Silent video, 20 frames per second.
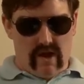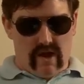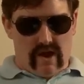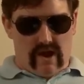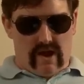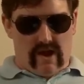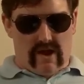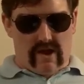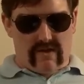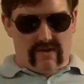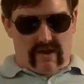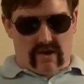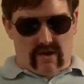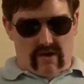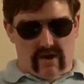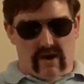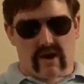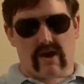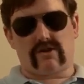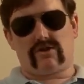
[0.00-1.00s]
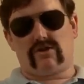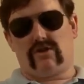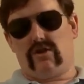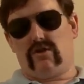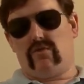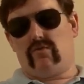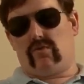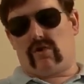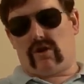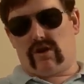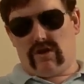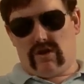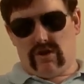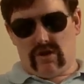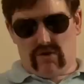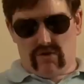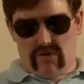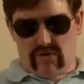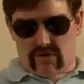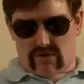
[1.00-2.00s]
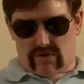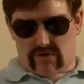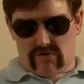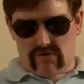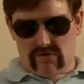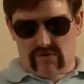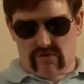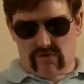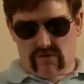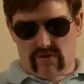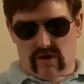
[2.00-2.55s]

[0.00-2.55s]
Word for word: and then I ask you what you do,